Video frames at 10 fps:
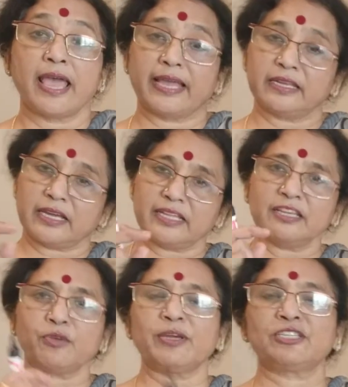And
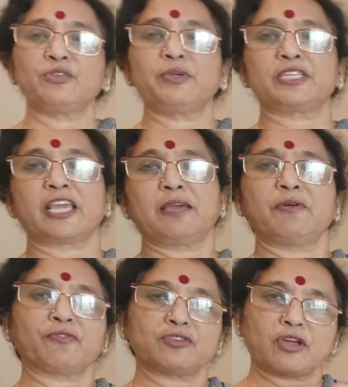another question which came,
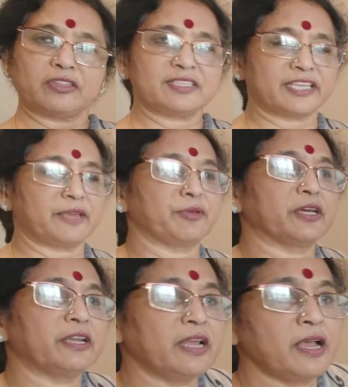of course not the same
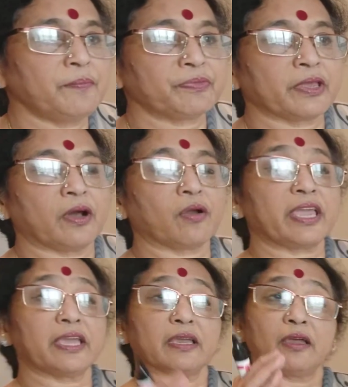year,
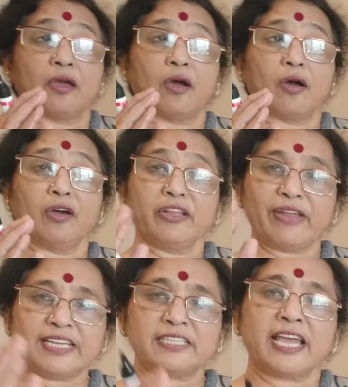okay, on a
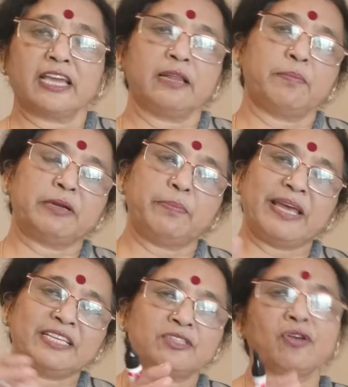rectangle but
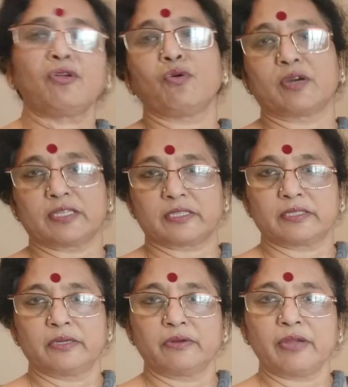based on
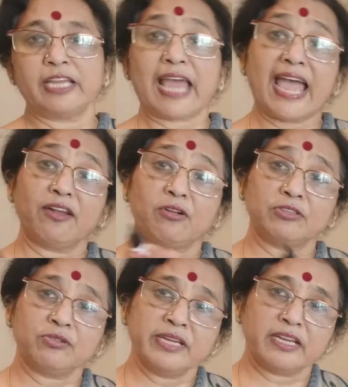locus, right? And
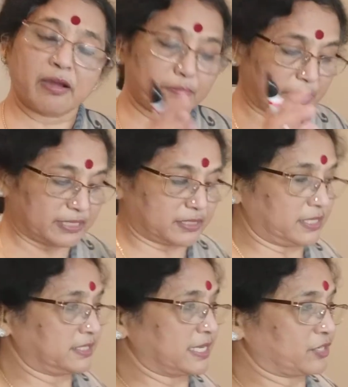also in
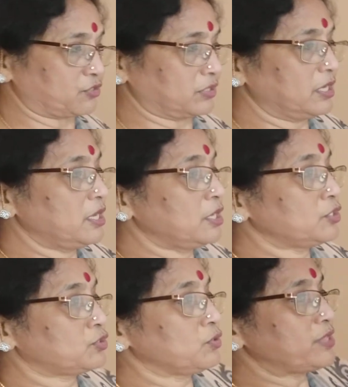compulsory section.
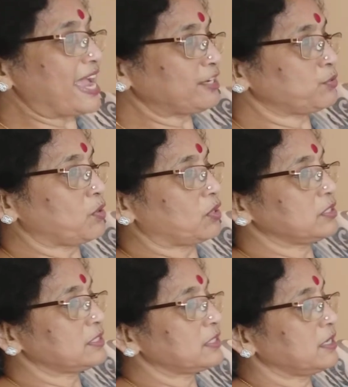So that
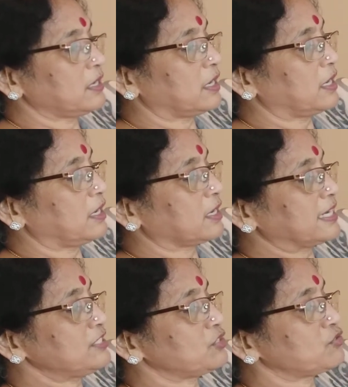was
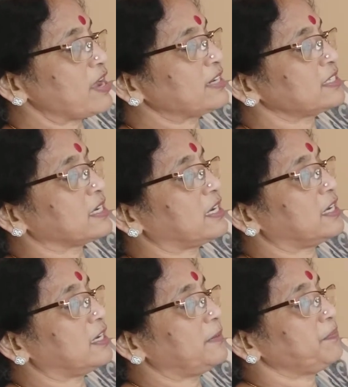construct
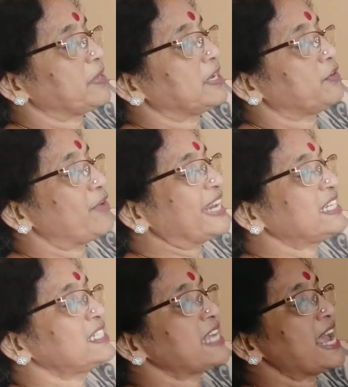a
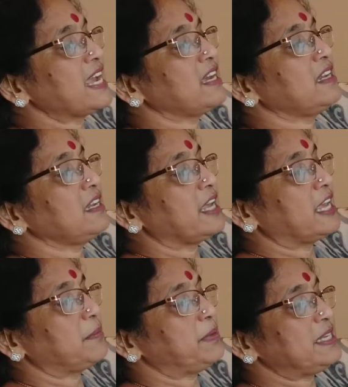rectangle
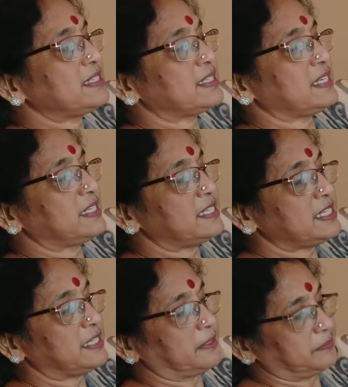
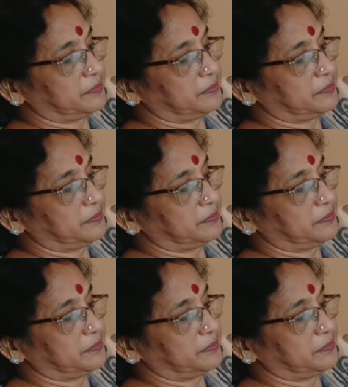ABCD.